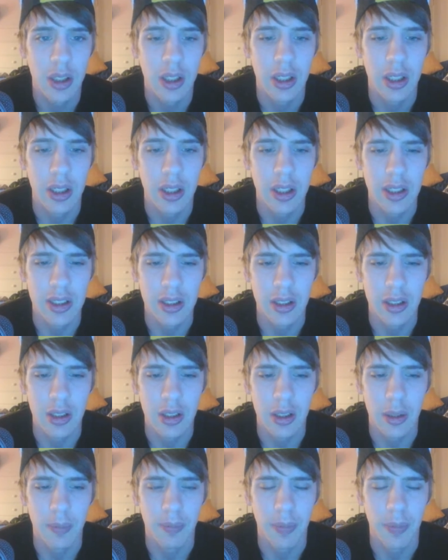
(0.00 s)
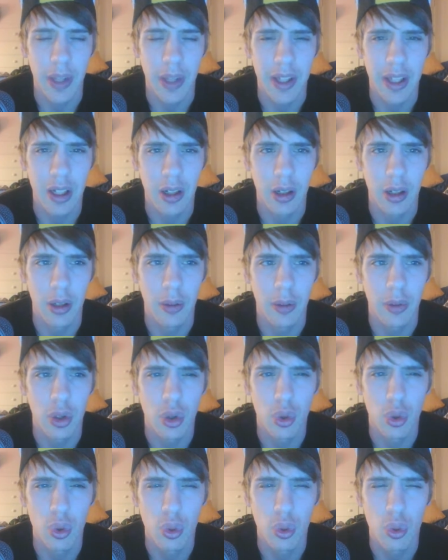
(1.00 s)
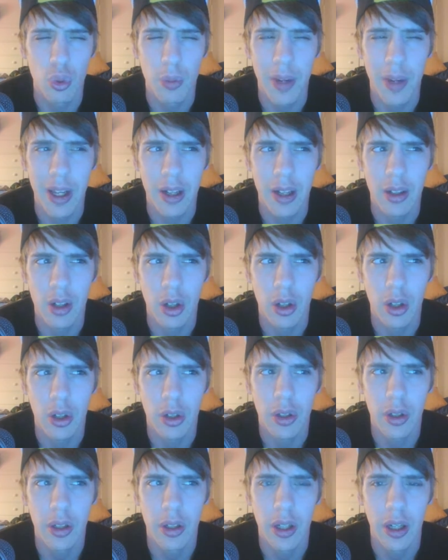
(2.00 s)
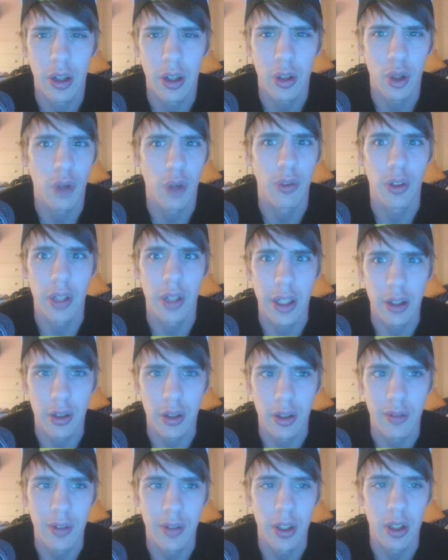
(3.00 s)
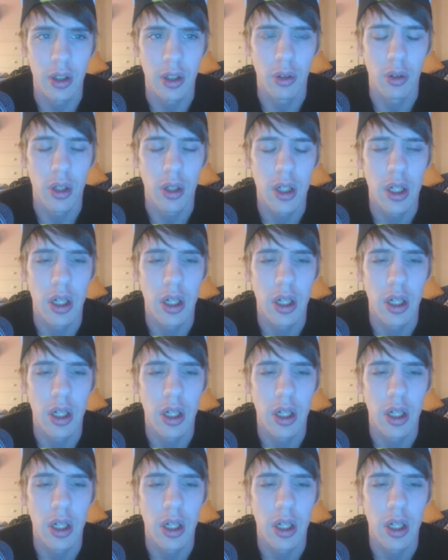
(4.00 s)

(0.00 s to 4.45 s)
It's I think a 2 mana card. I'll go over it later in the video.